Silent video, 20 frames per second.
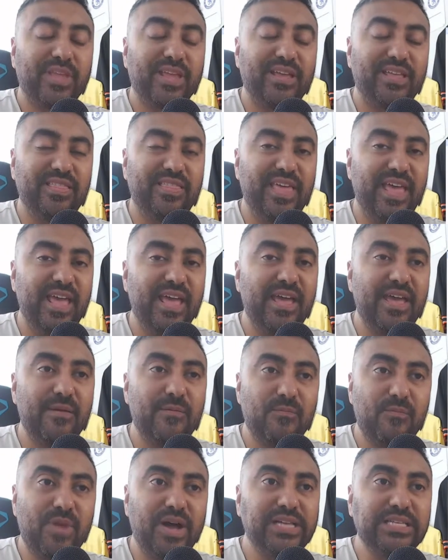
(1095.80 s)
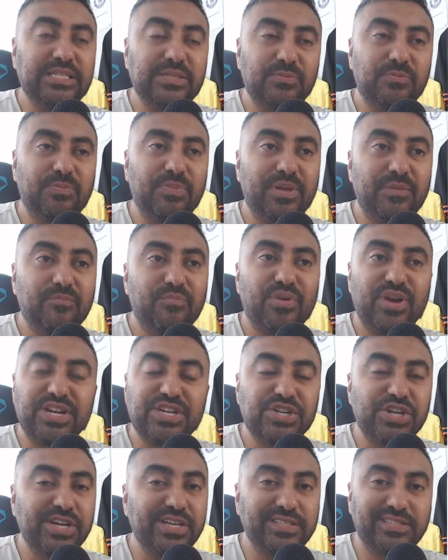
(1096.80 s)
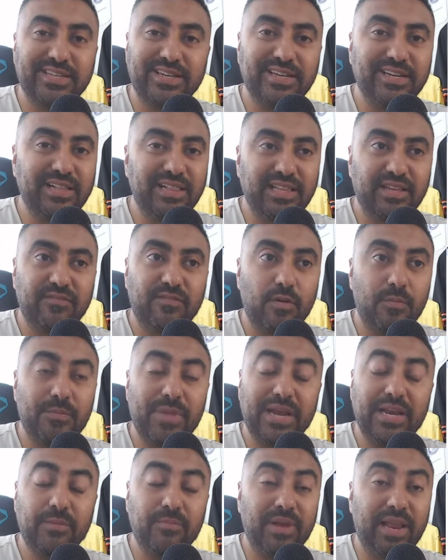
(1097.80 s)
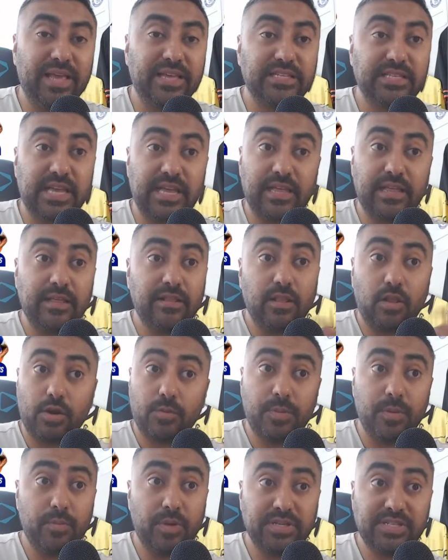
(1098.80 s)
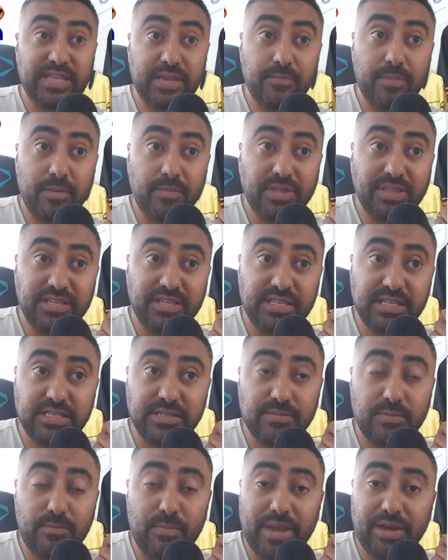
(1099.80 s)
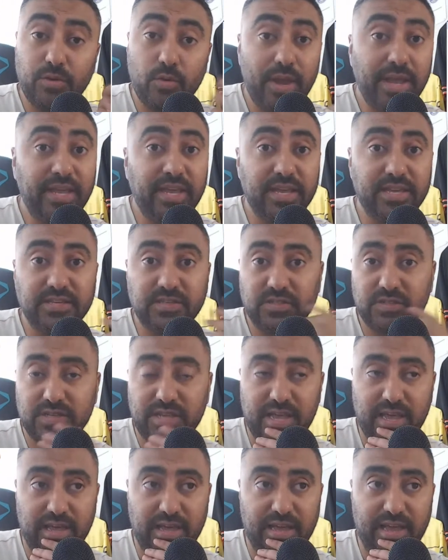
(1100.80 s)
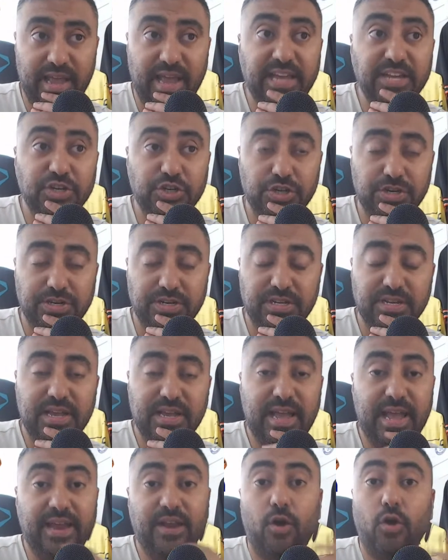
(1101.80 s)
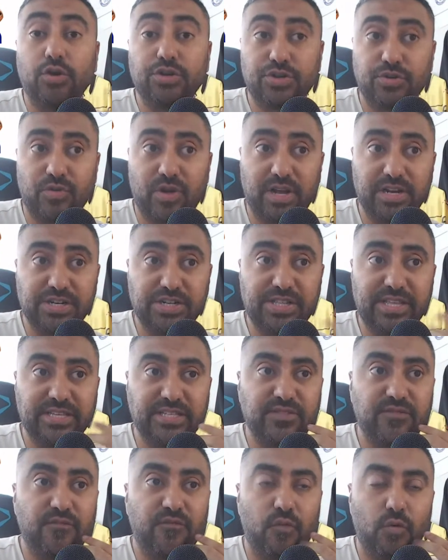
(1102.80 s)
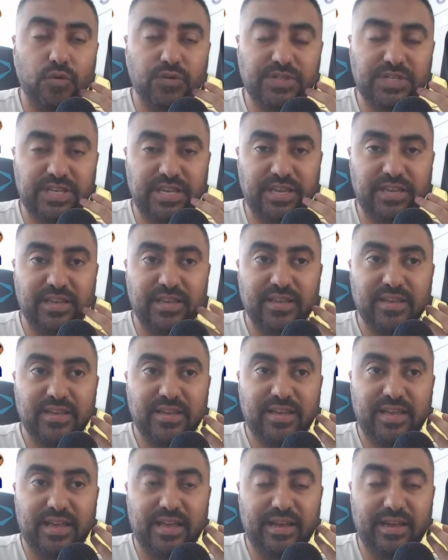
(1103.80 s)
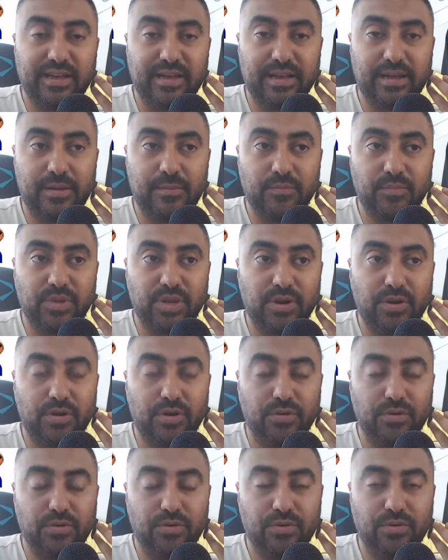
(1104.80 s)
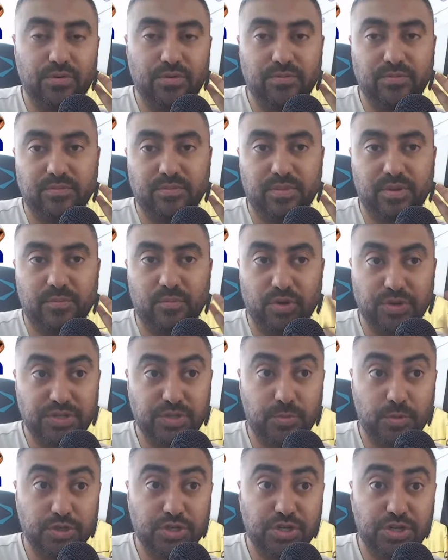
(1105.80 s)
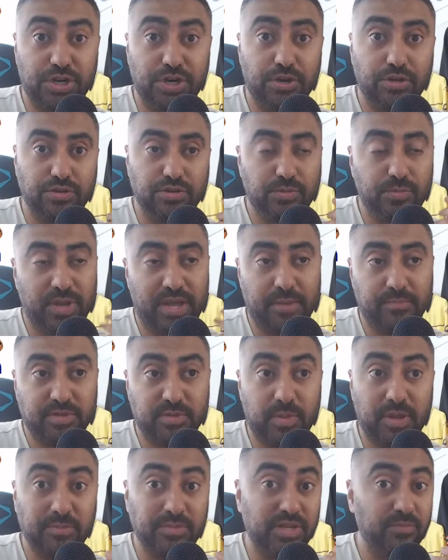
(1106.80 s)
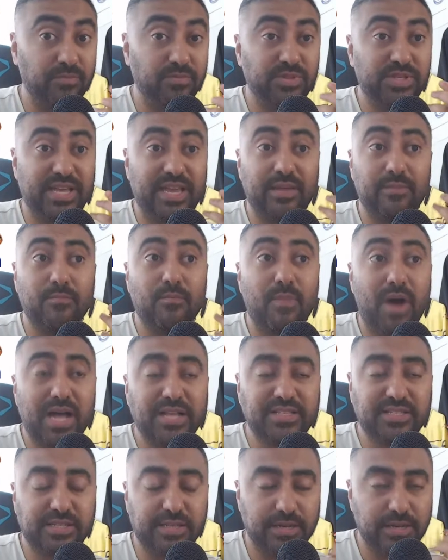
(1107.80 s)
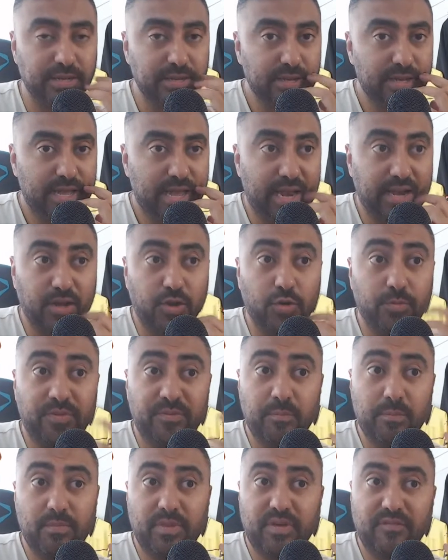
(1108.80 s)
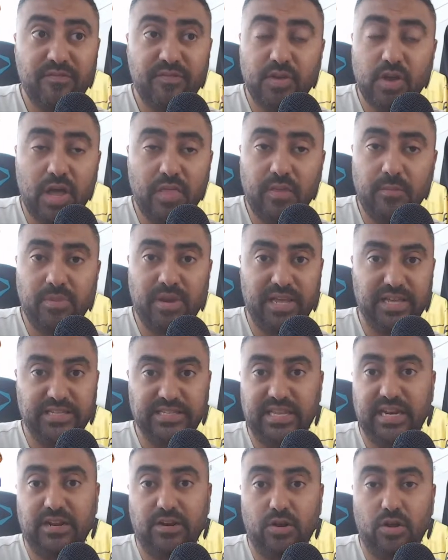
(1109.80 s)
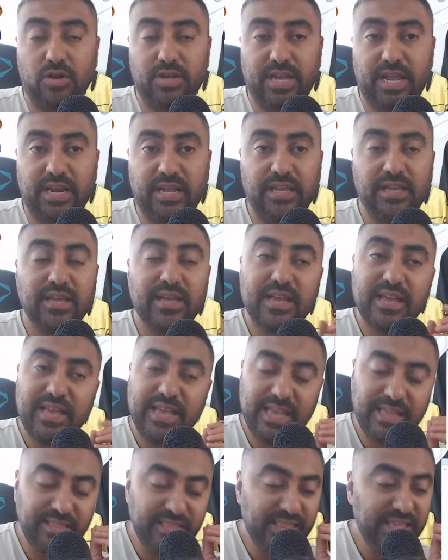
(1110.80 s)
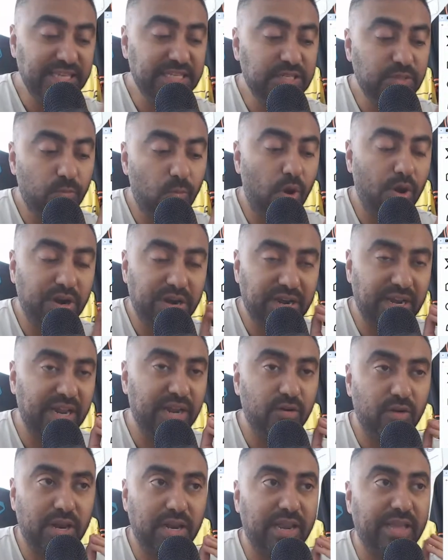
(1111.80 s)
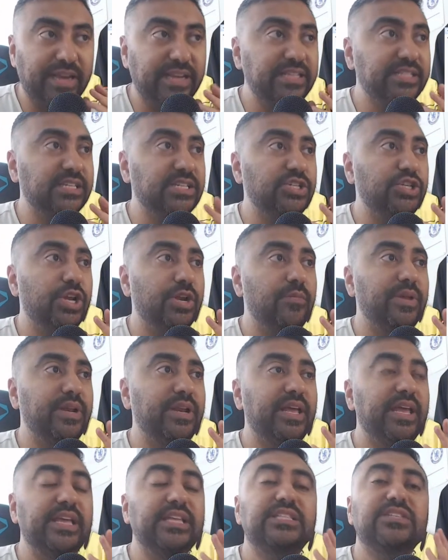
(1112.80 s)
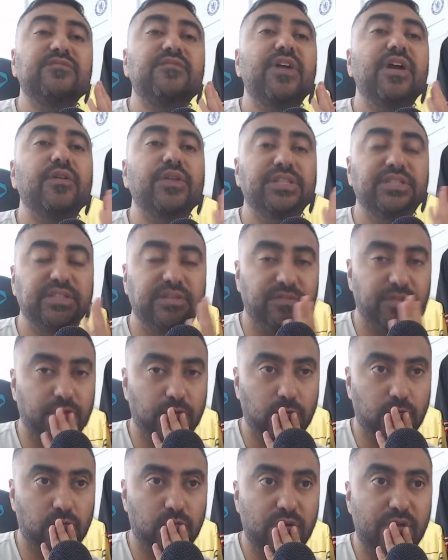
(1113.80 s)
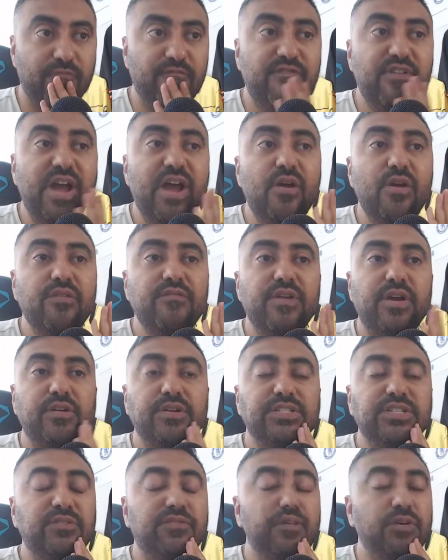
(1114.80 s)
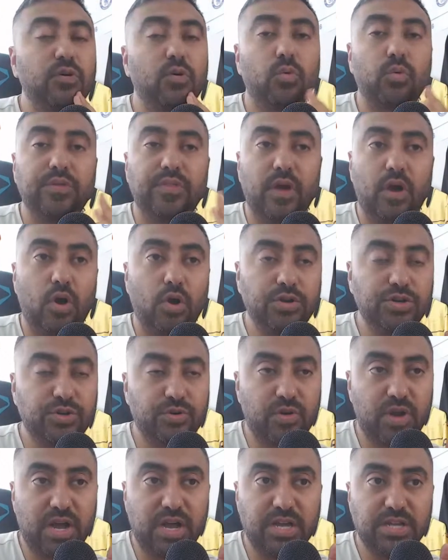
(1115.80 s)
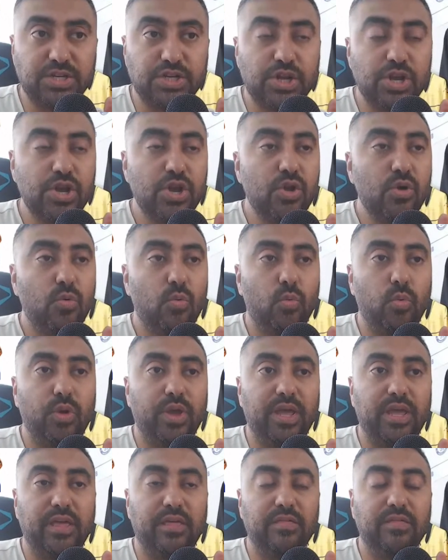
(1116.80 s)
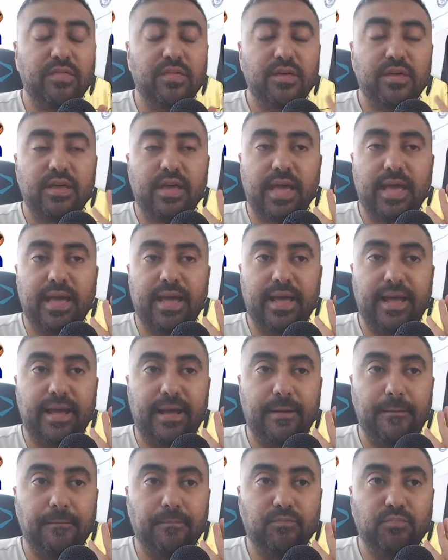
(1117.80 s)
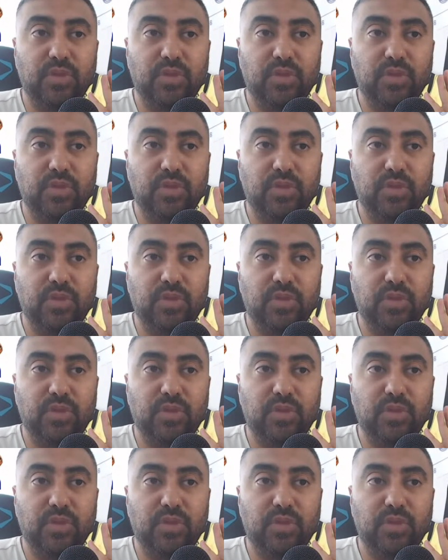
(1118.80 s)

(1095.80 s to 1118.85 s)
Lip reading: there must be pressure internally for many players. And a lot of people are saying maybe this is Madueke's agent and entourage that's forcing, Mauricio Pochettino to perhaps spend some, saying Martin. And it could be a few other players that are not getting. In this modern era, ladies and gentlemen, it's very difficult. Very, very difficult with the entourage, with, all